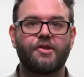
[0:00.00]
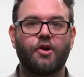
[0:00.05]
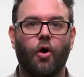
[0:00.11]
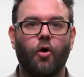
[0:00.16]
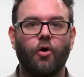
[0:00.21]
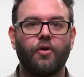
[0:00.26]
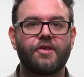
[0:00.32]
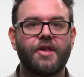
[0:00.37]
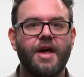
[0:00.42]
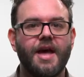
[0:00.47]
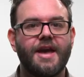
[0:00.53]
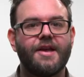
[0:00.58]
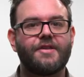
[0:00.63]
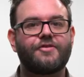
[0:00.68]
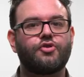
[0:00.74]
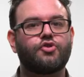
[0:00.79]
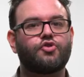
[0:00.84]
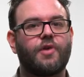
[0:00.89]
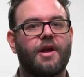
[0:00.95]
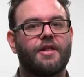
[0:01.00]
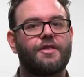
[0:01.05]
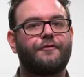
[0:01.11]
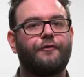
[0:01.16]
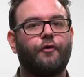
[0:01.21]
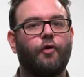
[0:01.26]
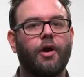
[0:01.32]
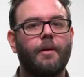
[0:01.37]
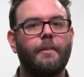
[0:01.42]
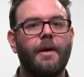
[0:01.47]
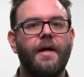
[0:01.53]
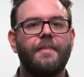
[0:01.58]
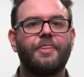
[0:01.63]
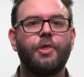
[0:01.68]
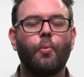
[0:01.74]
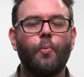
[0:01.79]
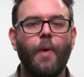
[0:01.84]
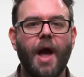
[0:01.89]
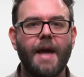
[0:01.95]
goals is to transform
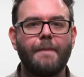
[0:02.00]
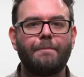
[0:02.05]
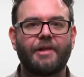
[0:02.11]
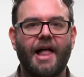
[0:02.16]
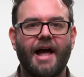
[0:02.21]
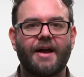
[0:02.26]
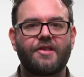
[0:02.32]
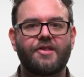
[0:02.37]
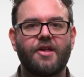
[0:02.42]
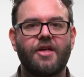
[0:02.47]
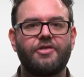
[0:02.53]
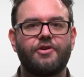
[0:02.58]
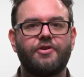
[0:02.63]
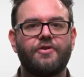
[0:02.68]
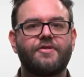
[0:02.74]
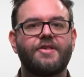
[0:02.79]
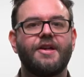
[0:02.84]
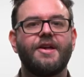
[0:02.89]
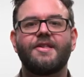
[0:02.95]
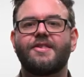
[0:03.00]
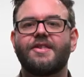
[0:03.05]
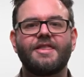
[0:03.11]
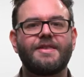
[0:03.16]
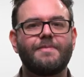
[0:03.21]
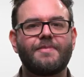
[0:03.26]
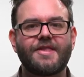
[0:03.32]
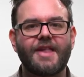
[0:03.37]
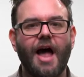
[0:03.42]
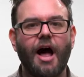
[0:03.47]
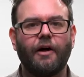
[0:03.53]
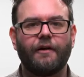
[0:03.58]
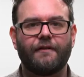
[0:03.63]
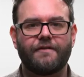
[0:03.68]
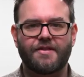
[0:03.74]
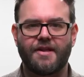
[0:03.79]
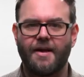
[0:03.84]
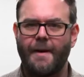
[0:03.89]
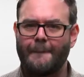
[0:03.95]
the way black Southerners see
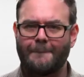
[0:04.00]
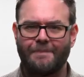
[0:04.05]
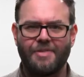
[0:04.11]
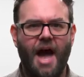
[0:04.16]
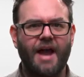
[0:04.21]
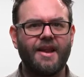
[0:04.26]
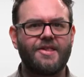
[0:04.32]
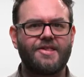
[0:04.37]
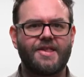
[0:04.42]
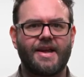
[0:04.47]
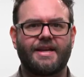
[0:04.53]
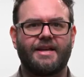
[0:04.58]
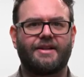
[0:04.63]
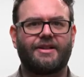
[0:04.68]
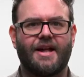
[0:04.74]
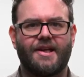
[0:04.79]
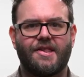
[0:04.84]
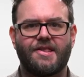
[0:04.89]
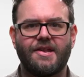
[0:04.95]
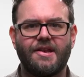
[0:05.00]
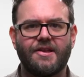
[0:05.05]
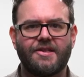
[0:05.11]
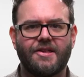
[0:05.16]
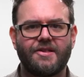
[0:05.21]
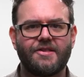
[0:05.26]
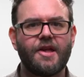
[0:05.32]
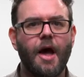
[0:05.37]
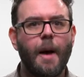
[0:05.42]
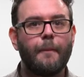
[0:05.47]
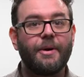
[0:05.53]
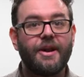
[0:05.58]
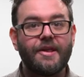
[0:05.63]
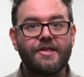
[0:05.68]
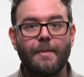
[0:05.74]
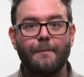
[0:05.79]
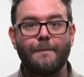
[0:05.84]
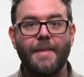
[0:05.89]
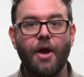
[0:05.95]
themselves, not as second class citizens, but
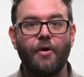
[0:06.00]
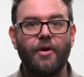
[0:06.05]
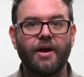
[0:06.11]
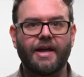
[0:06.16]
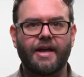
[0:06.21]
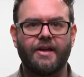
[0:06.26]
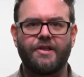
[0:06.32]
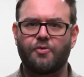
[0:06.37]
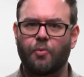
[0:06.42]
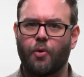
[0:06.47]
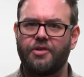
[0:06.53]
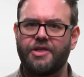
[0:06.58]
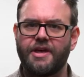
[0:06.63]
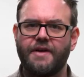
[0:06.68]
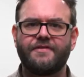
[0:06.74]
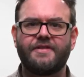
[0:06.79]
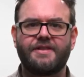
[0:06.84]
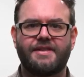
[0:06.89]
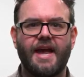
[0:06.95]
as Americans worthy of